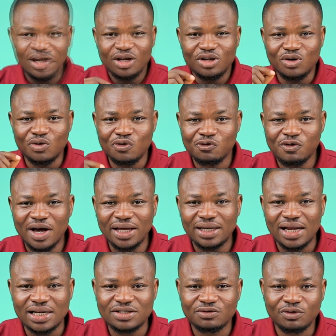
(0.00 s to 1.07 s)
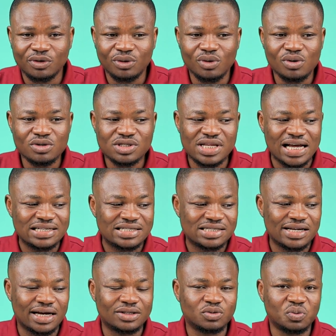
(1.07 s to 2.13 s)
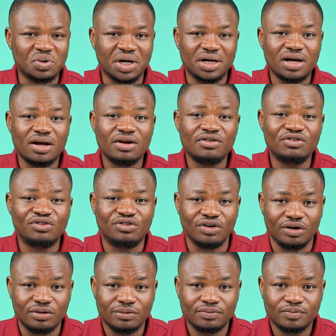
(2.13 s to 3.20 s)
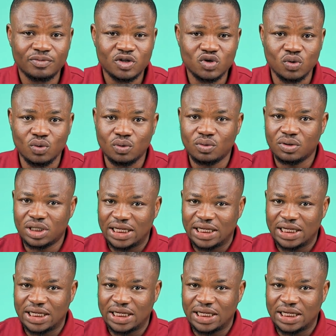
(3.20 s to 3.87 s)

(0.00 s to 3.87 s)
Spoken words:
you'll find that for those that start with j, so